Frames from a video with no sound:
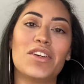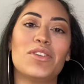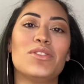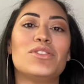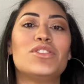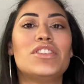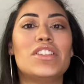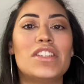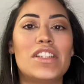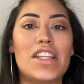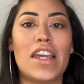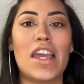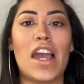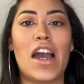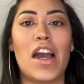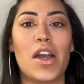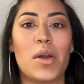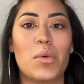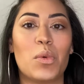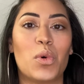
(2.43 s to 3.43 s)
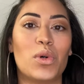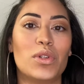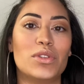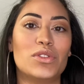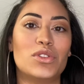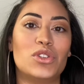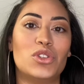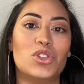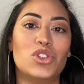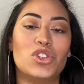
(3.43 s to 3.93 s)
Today I am going
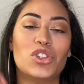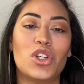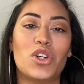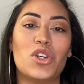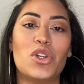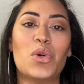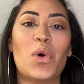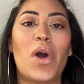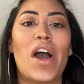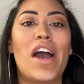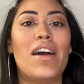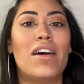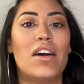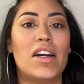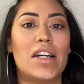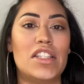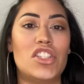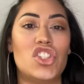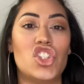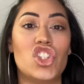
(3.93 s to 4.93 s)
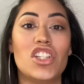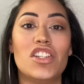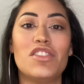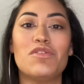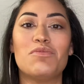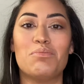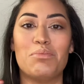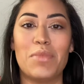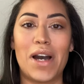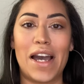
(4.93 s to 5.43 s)
to show you how I achieve
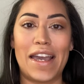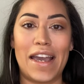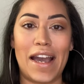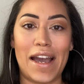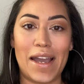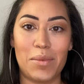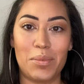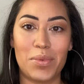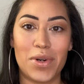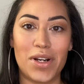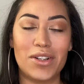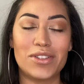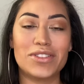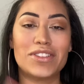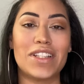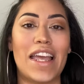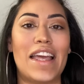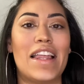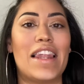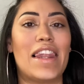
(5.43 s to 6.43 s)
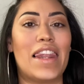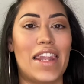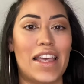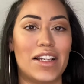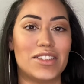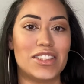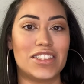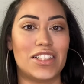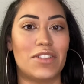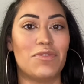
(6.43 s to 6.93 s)
my eyebrows in less
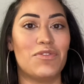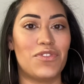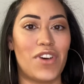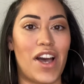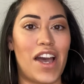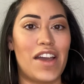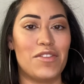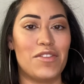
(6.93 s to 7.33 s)
than 5